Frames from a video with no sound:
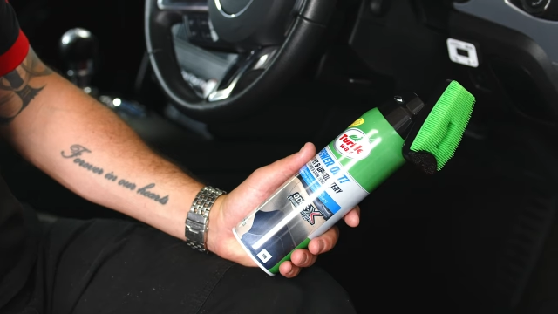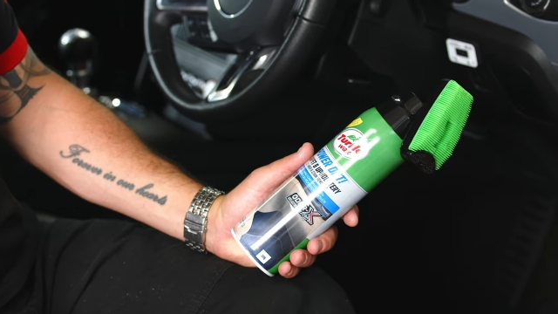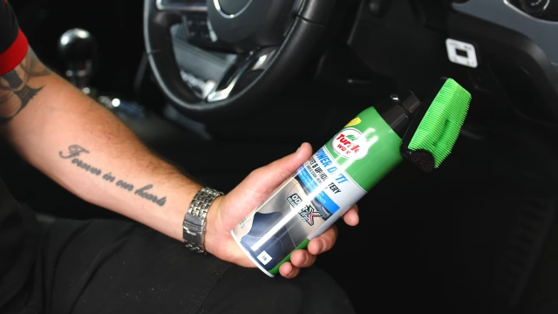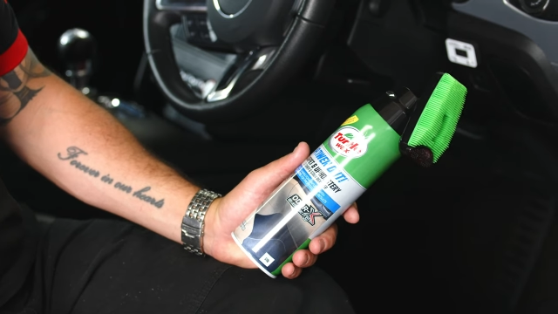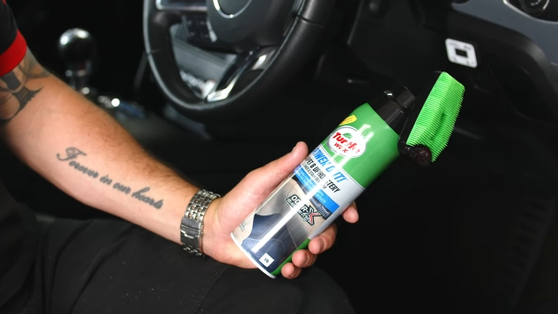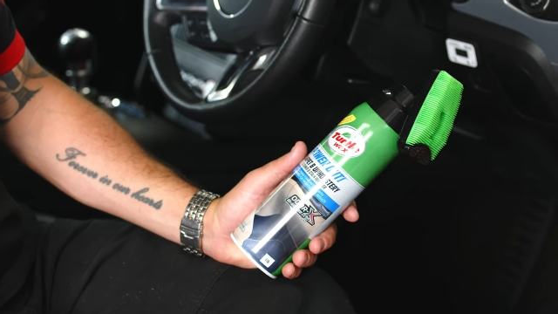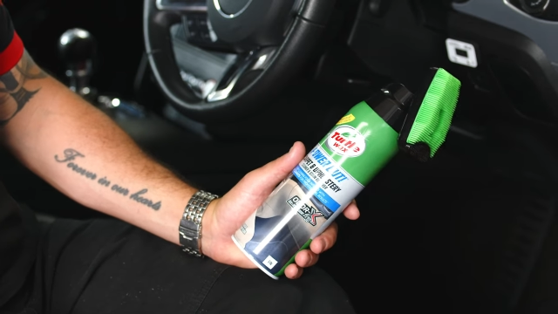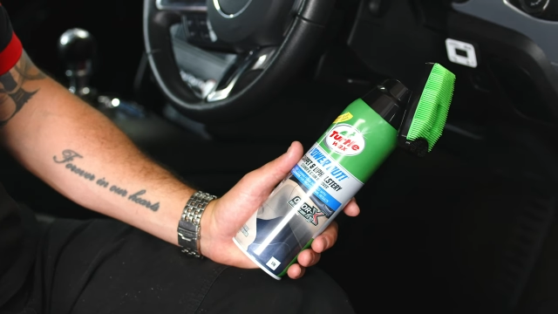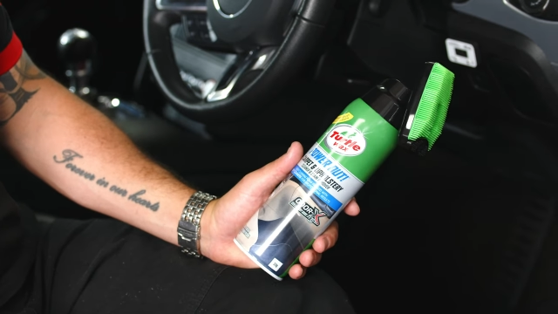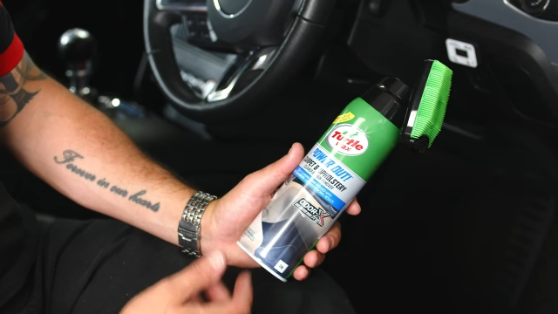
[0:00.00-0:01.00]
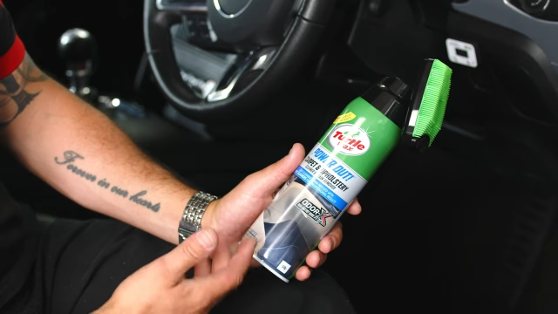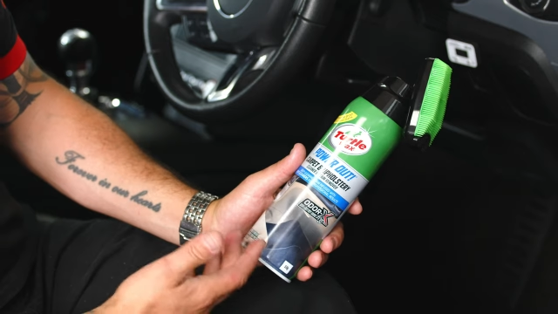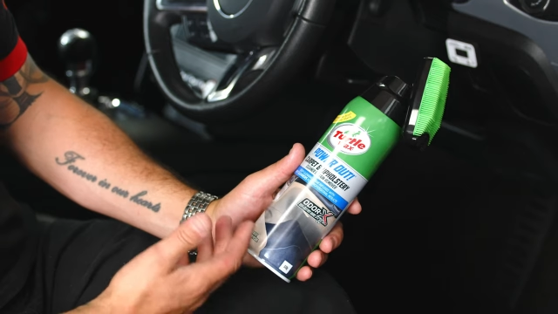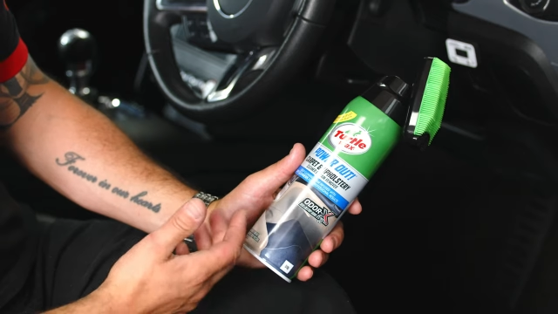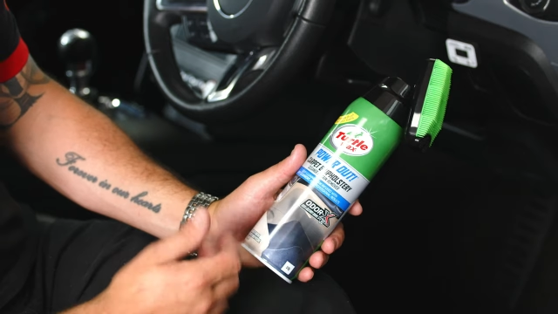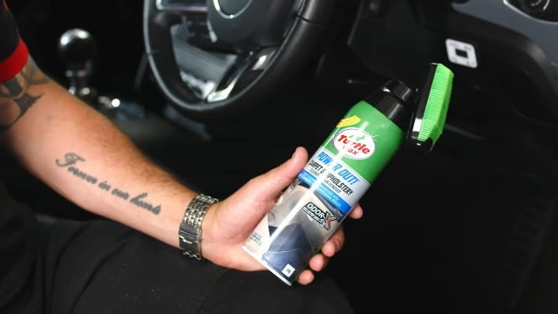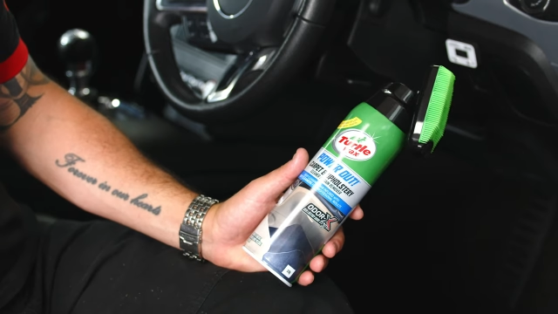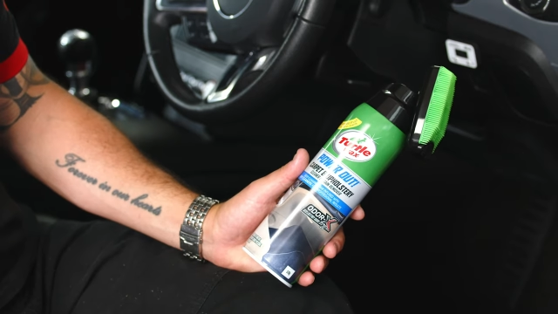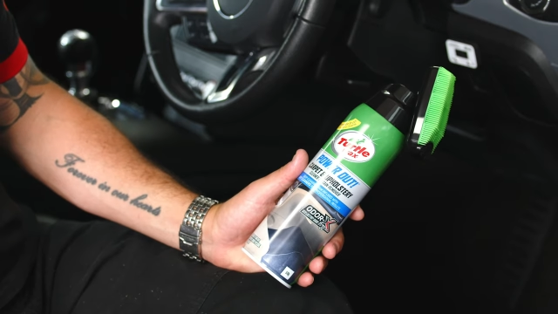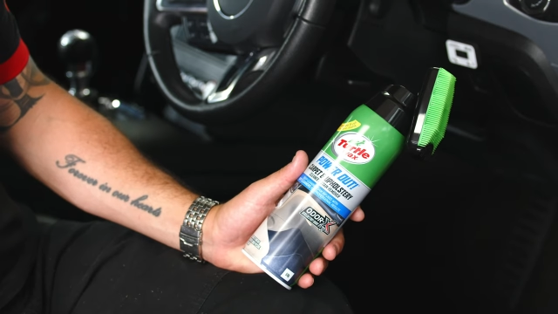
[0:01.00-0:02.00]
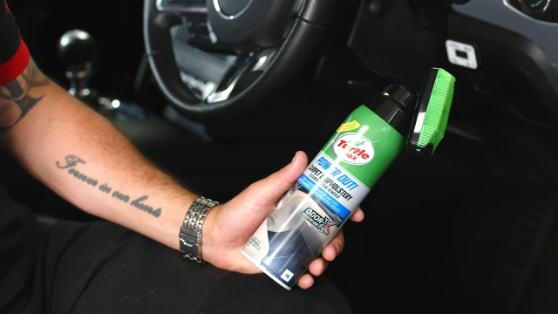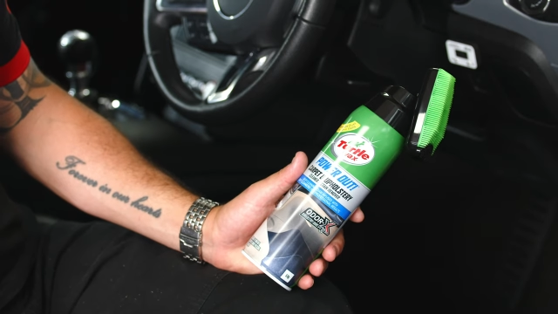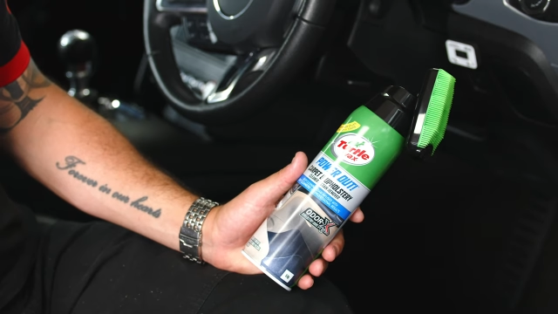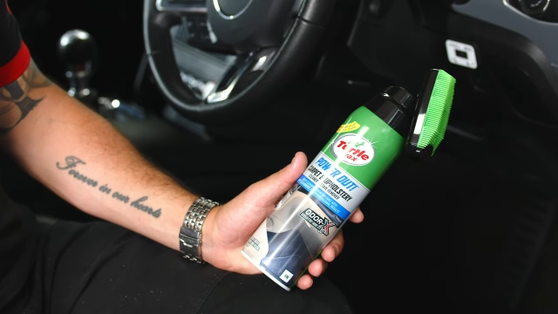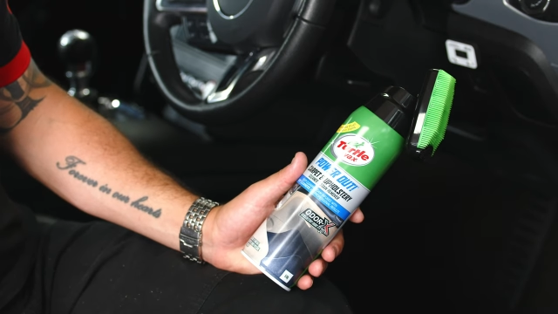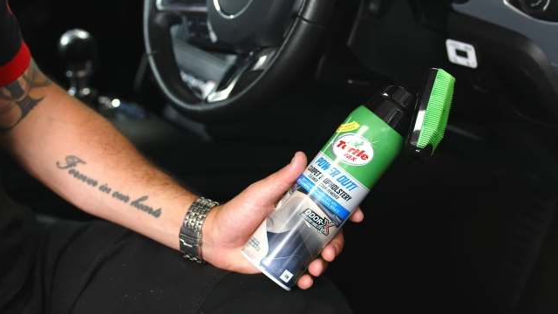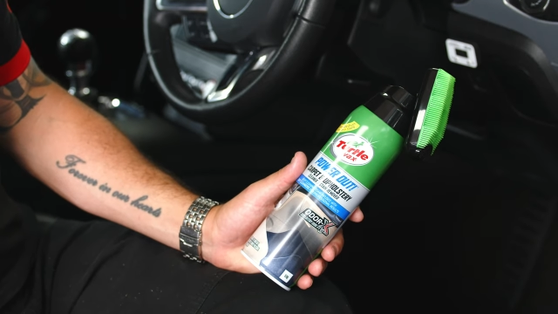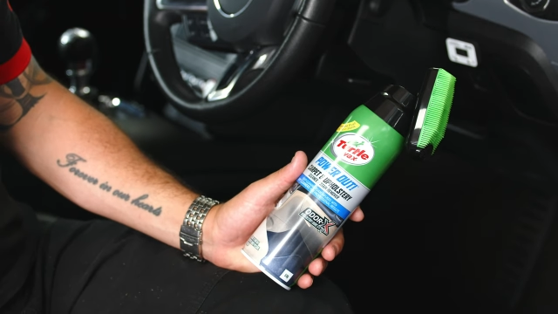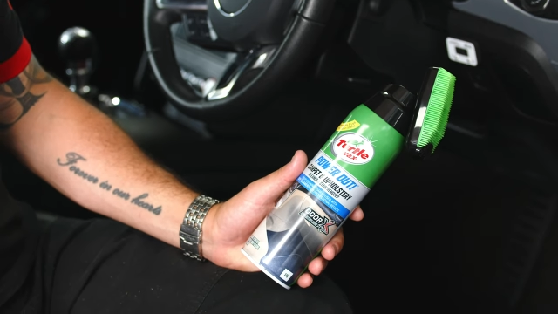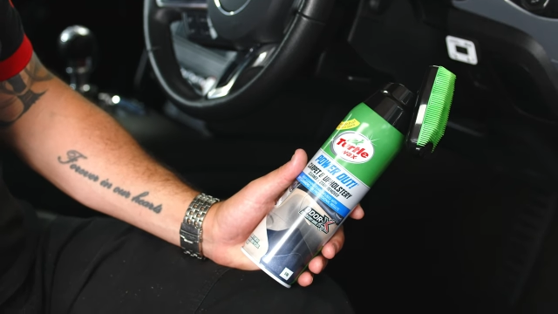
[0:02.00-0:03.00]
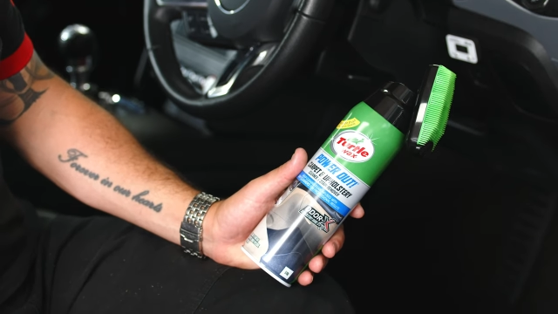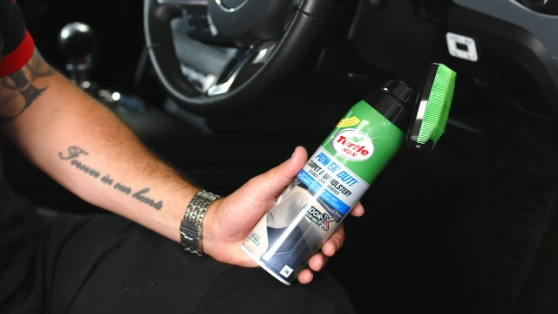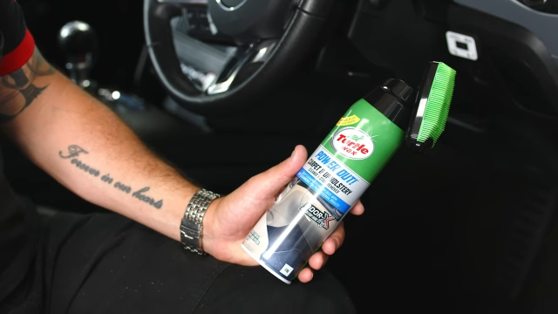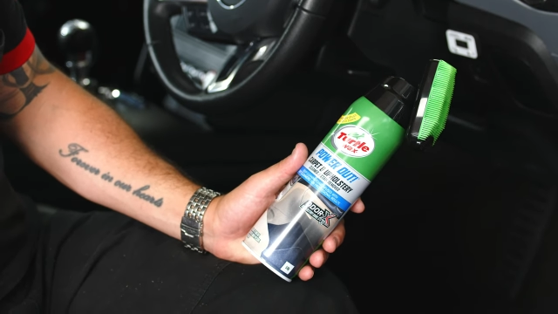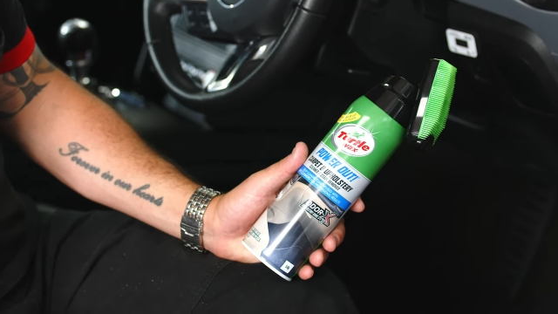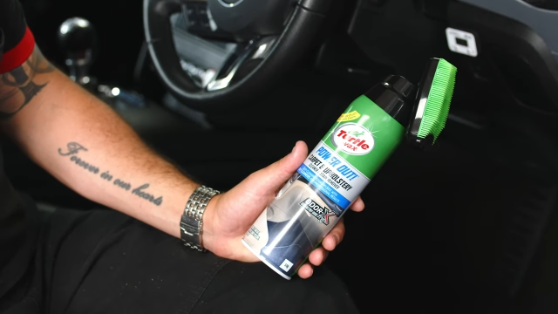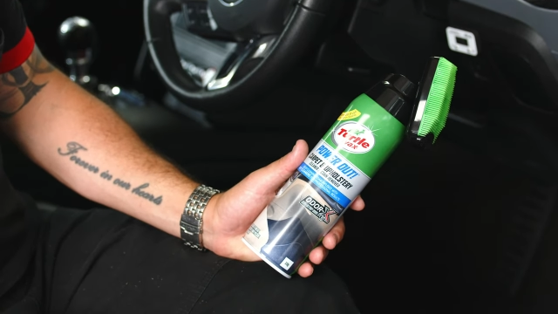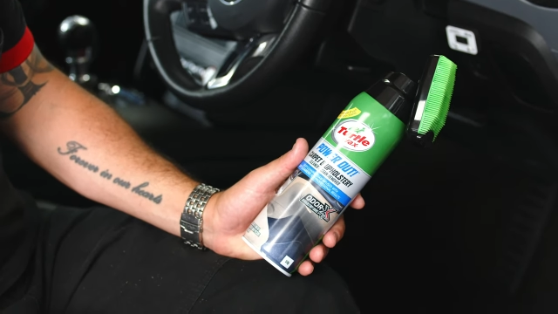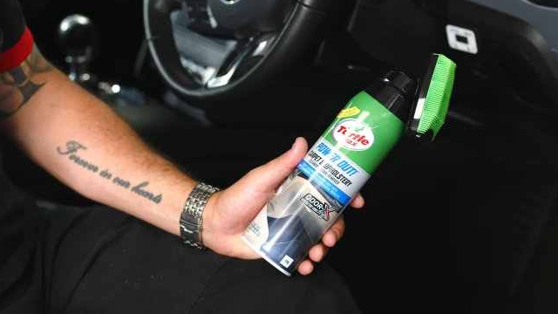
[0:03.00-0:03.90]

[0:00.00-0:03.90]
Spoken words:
(no speaker visible)